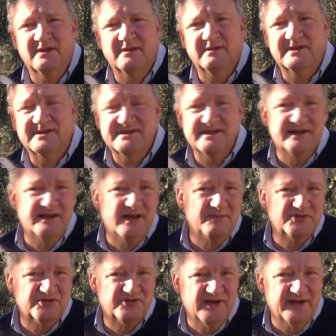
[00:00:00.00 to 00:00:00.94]
the sun
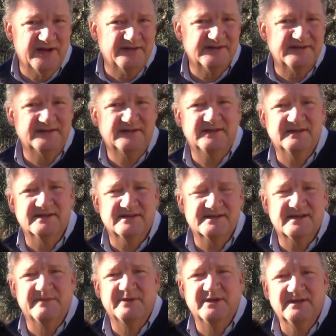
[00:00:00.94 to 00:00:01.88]
comes around in the
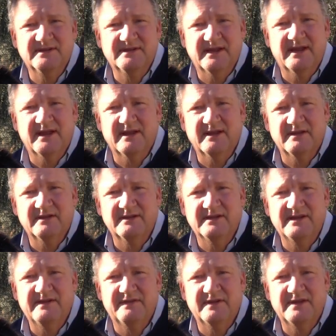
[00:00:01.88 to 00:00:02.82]
summer, uh,
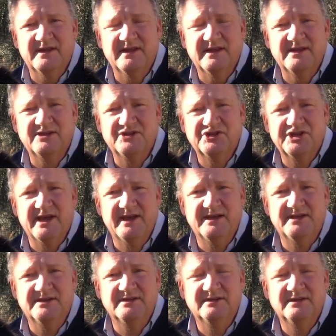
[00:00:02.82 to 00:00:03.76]
leaving the
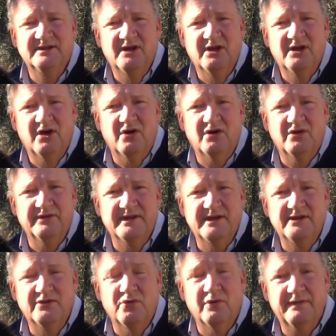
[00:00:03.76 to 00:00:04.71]
shade on the
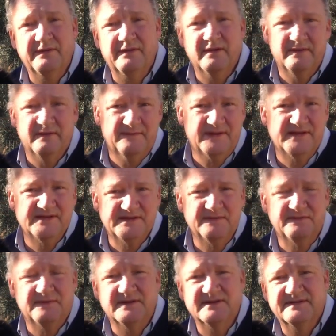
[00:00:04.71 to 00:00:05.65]
north
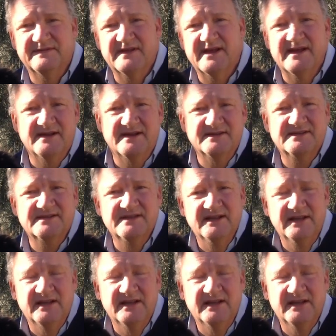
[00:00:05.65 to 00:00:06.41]
facing front of the house.